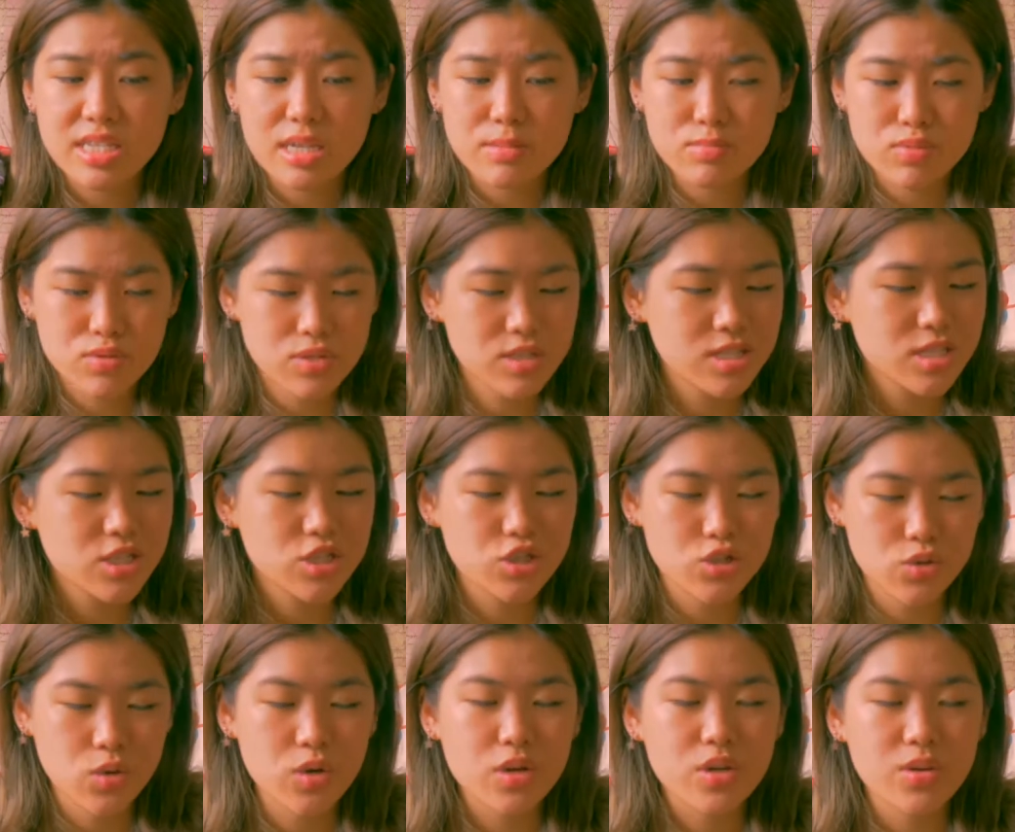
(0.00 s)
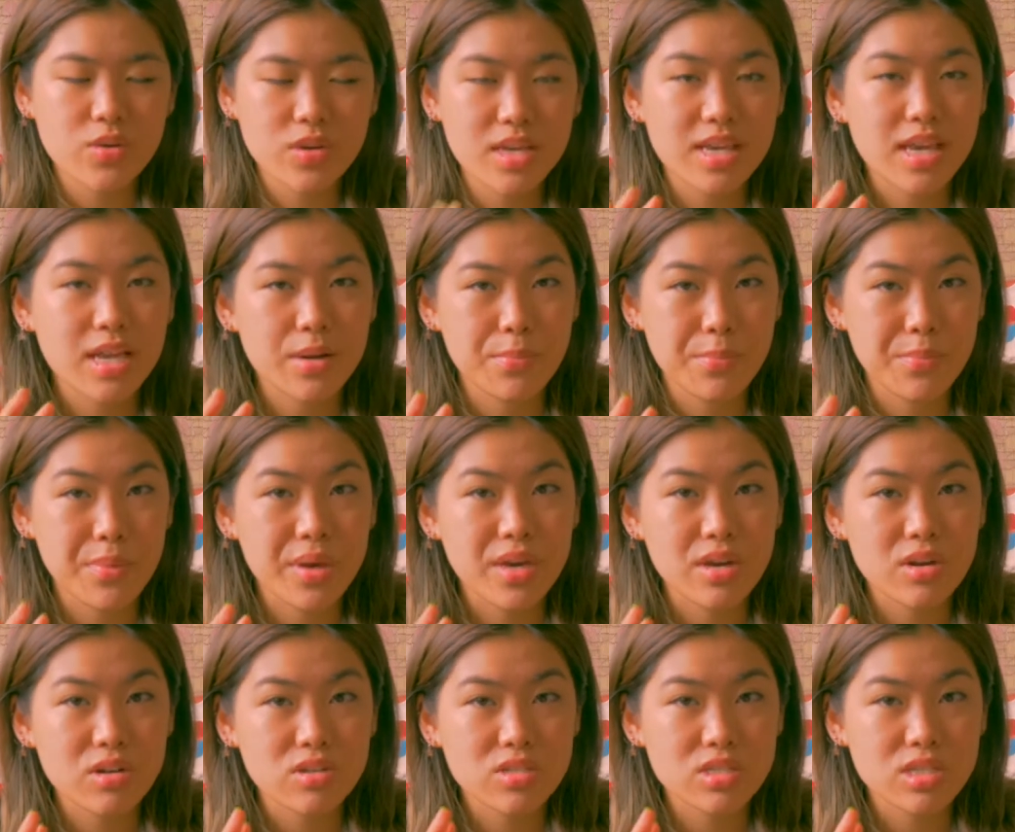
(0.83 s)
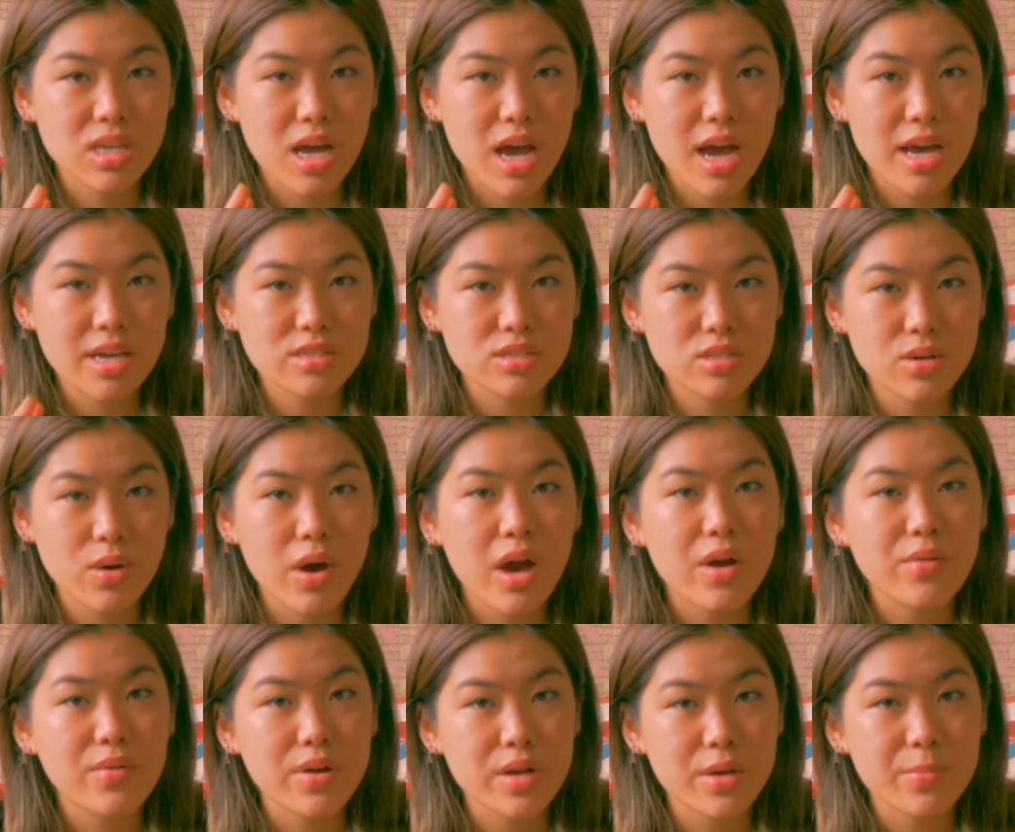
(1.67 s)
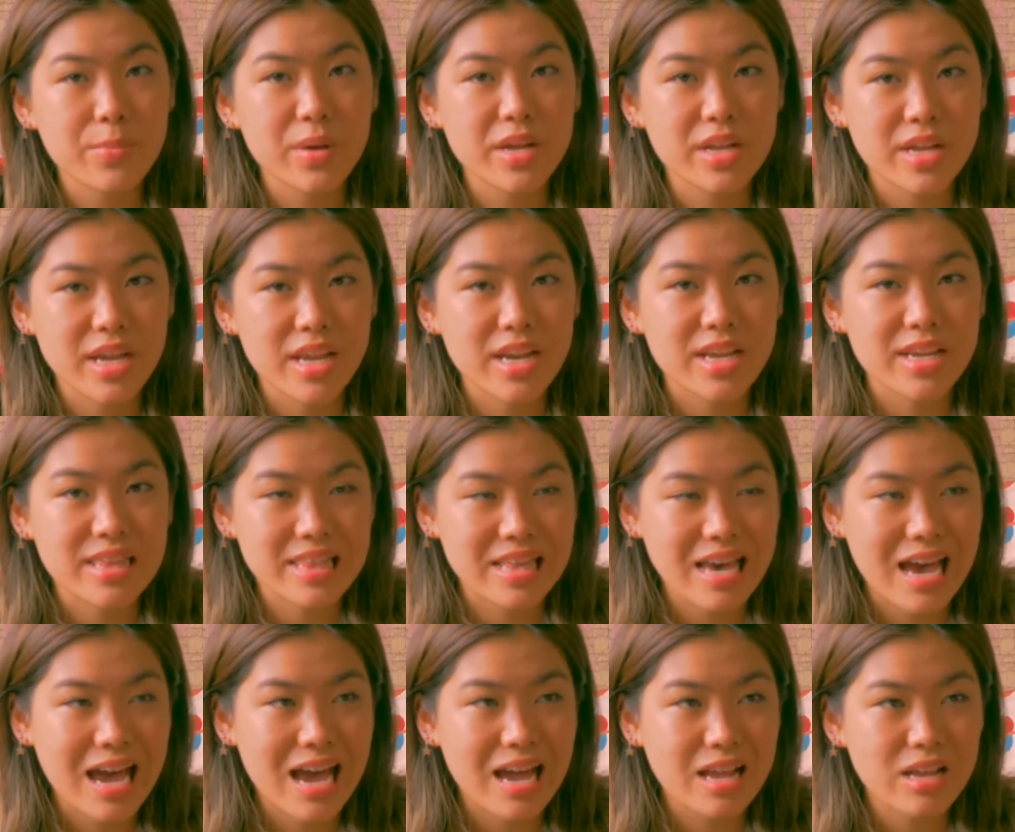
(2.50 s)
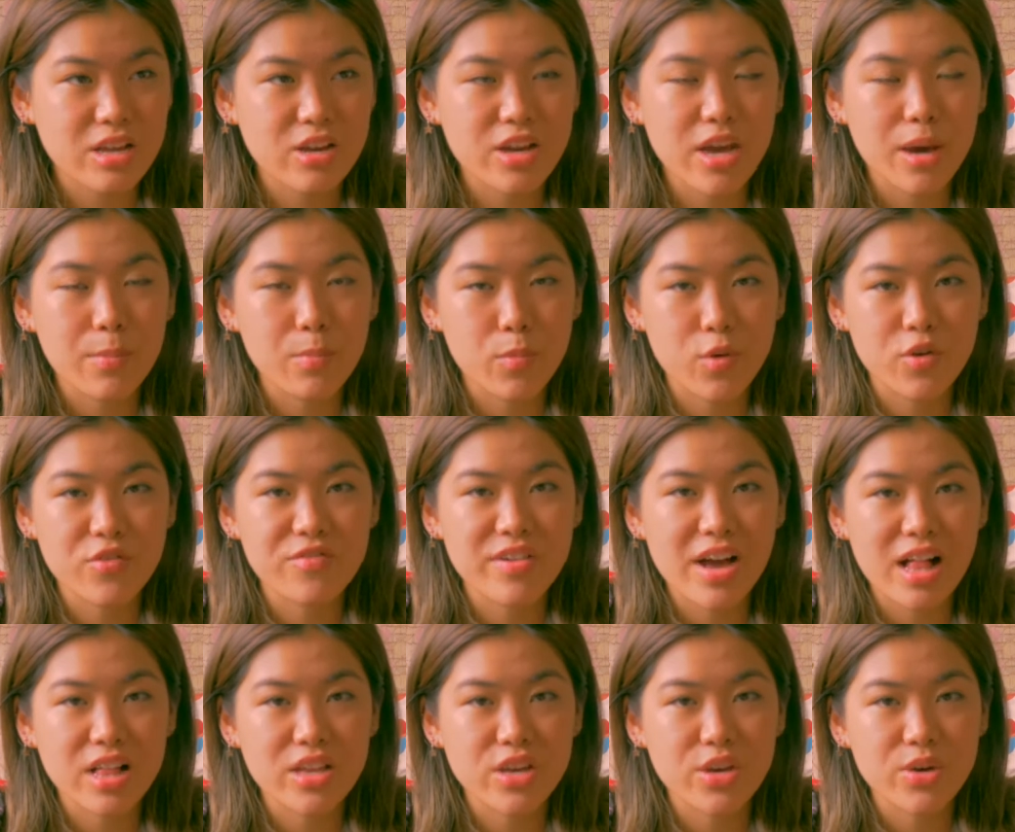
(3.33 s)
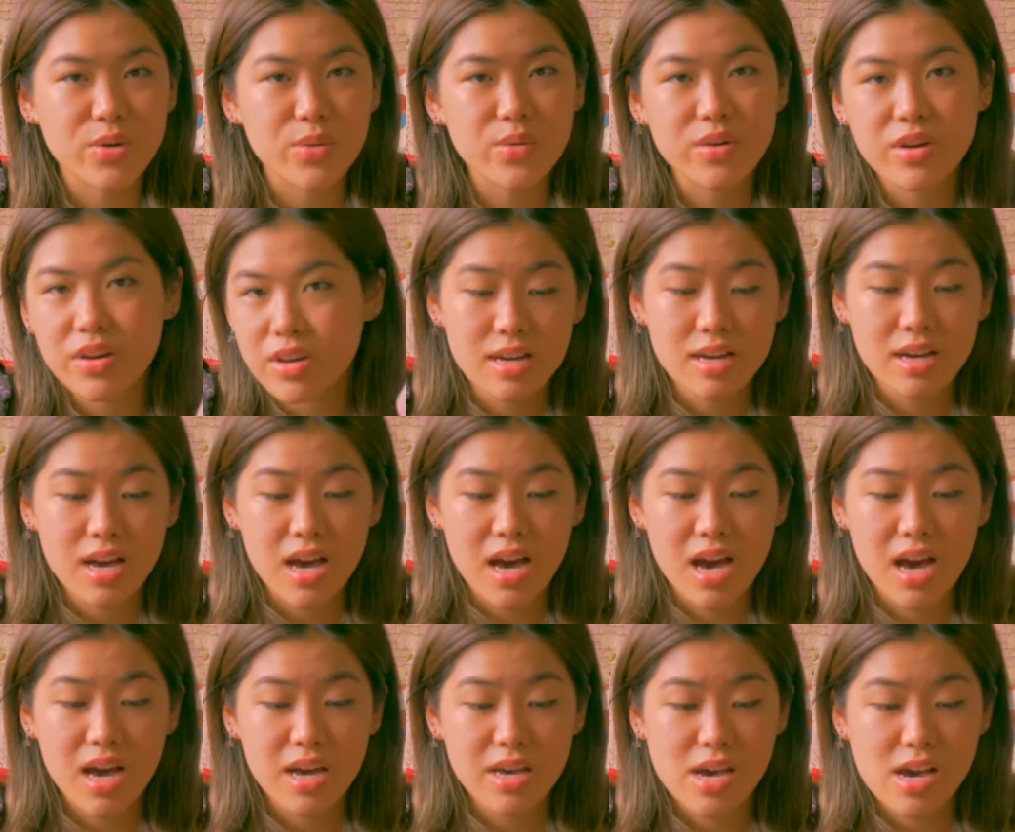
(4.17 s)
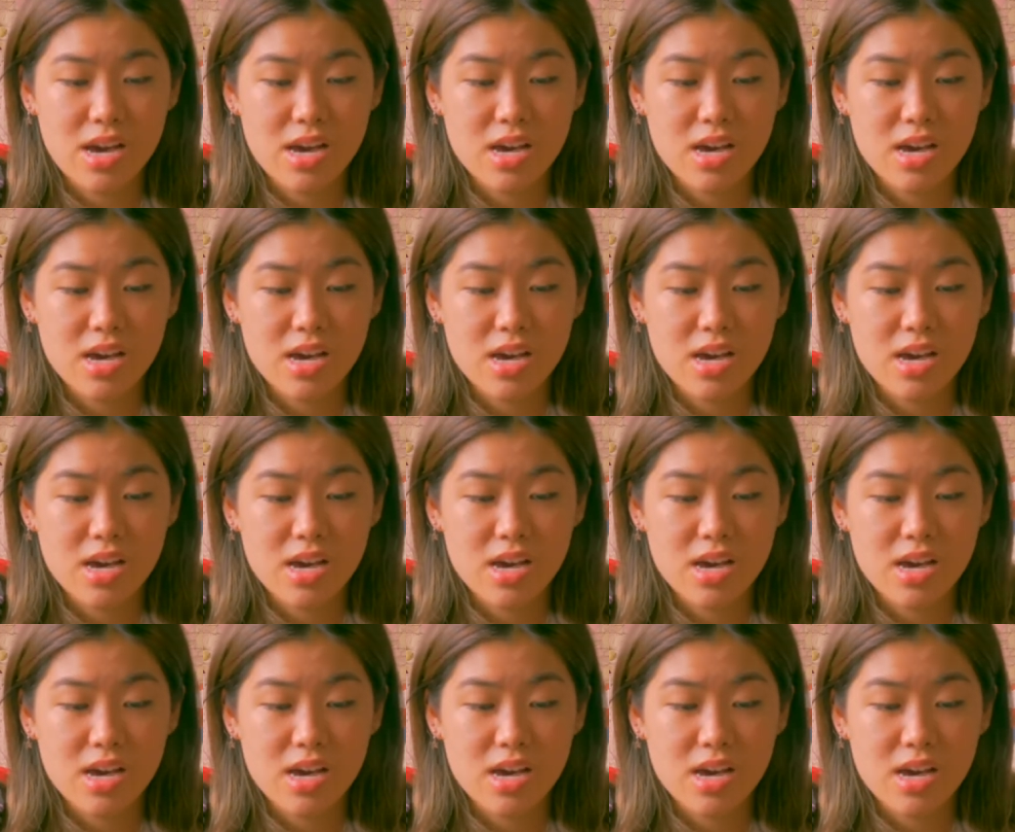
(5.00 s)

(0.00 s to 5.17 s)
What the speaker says: I'm pretty sure you can get a bigger size, so I recommend getting that. You get more value. I